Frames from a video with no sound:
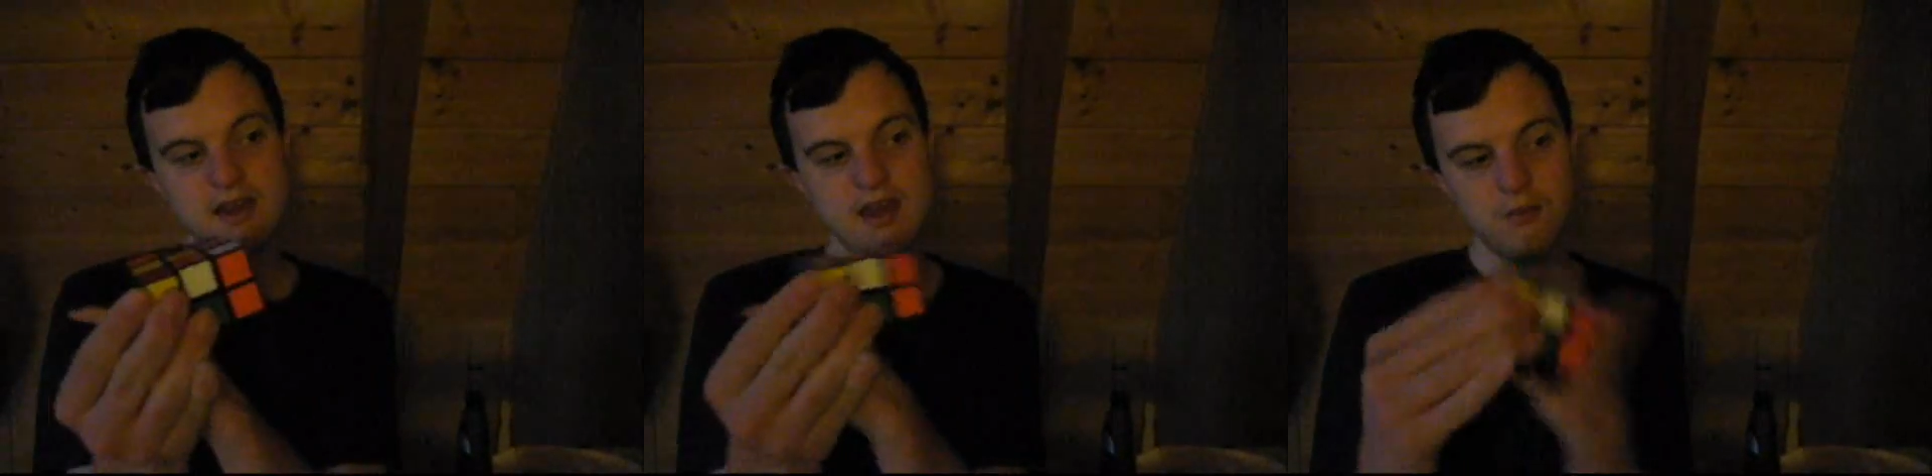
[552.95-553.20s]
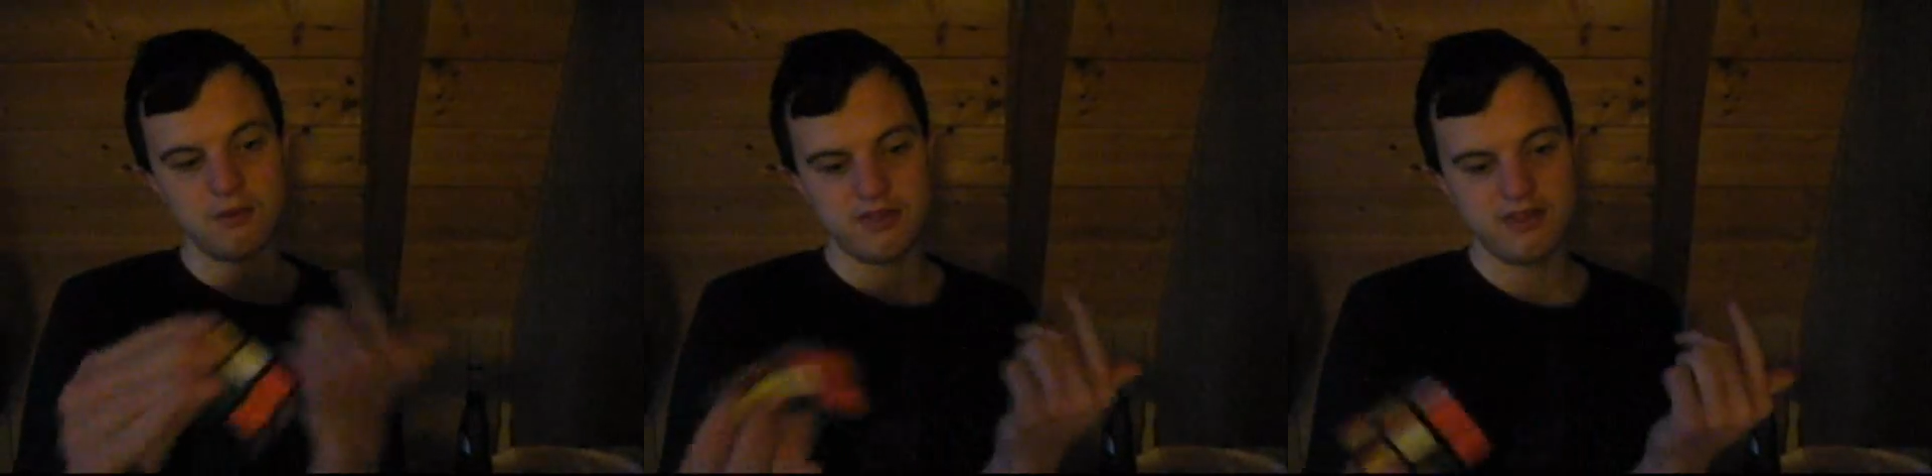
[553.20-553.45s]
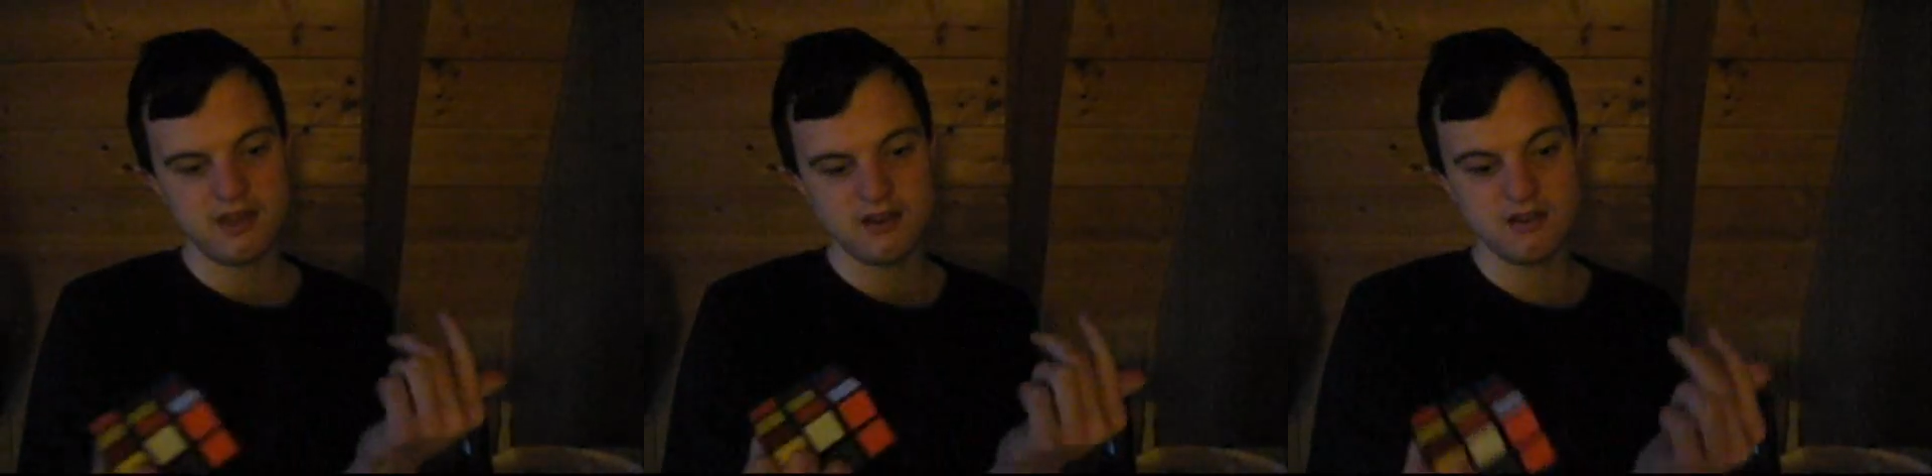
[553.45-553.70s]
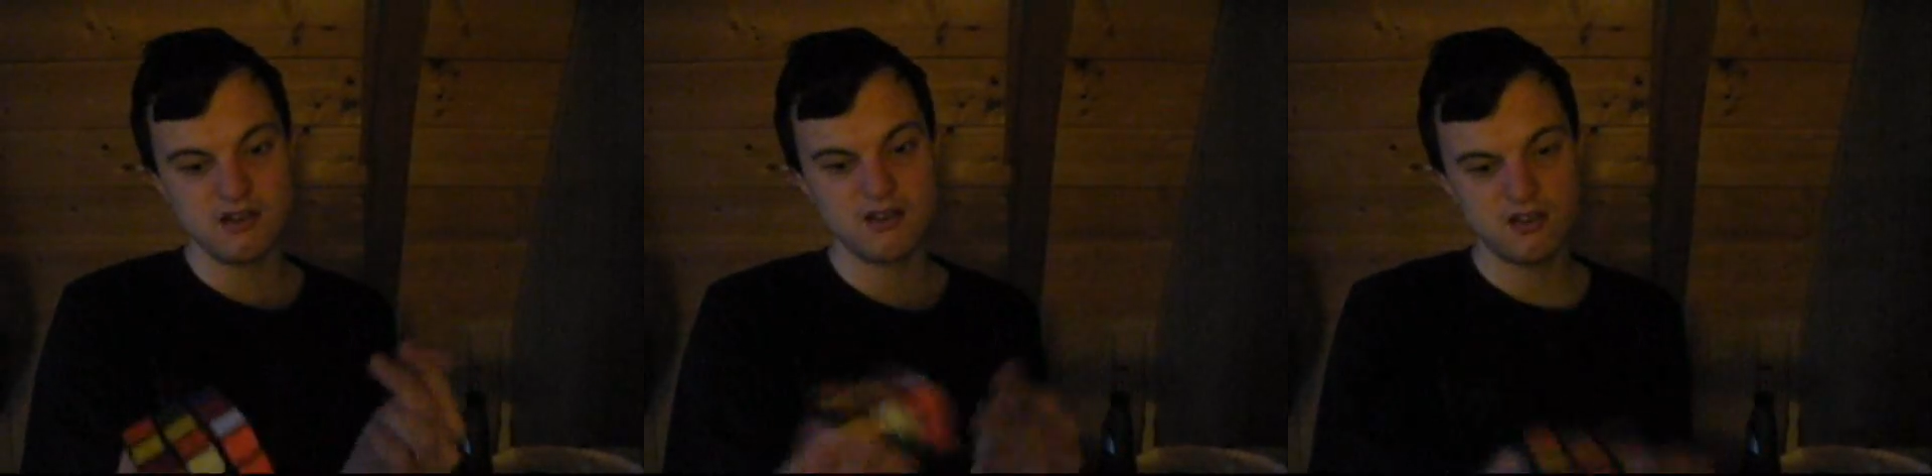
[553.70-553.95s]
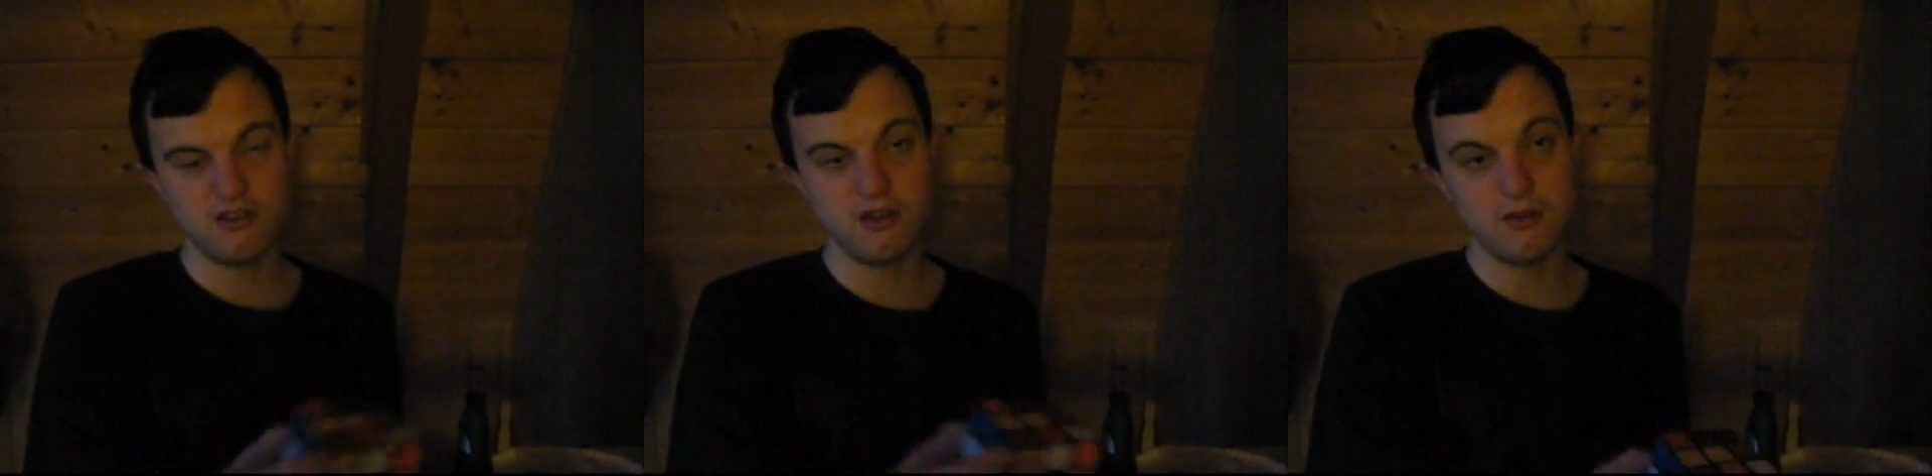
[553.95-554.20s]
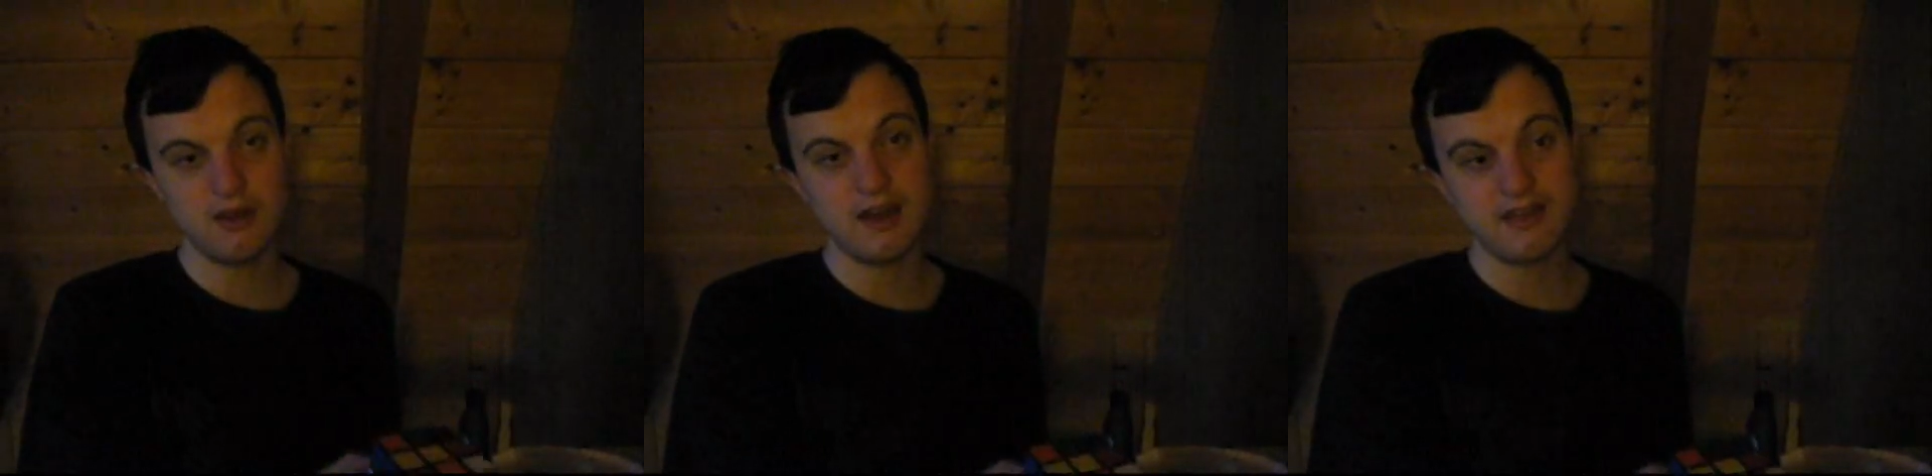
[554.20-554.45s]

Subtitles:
it would then do it.